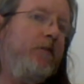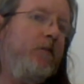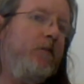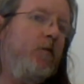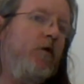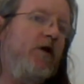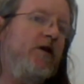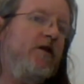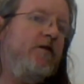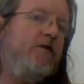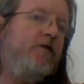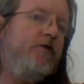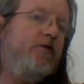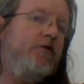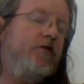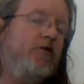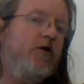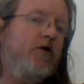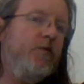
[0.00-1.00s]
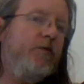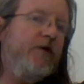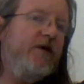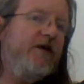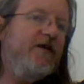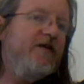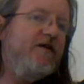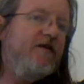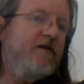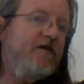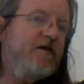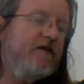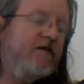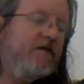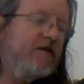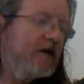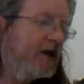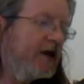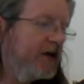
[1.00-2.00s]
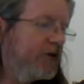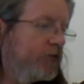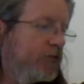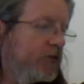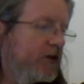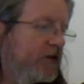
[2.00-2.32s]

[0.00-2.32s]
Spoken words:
well, your job is actually